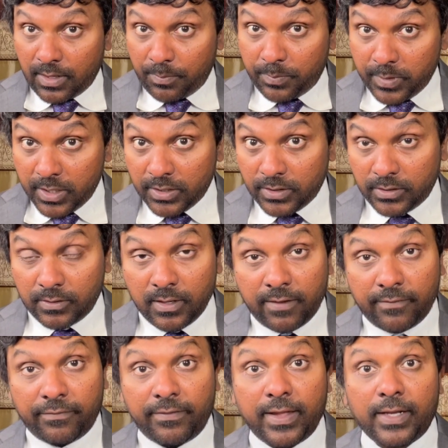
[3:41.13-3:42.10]
appears
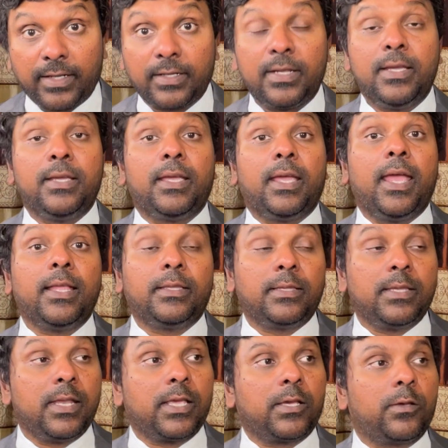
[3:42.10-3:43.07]
to affect
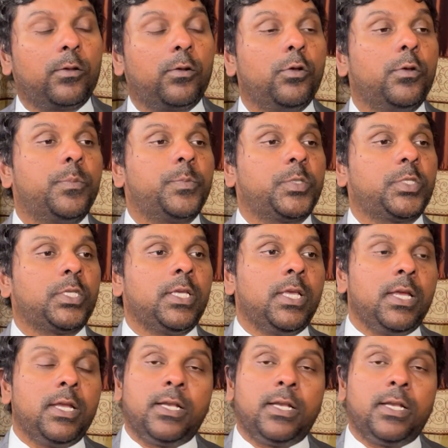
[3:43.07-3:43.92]
ethnic groups